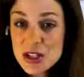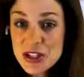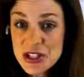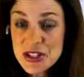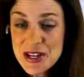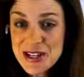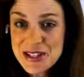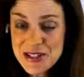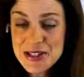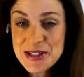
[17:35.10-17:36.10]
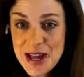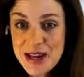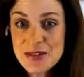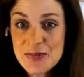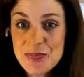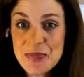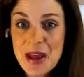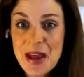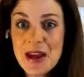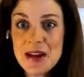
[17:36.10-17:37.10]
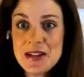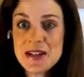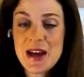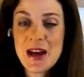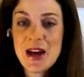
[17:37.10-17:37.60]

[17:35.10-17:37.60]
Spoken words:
She decided to stay, and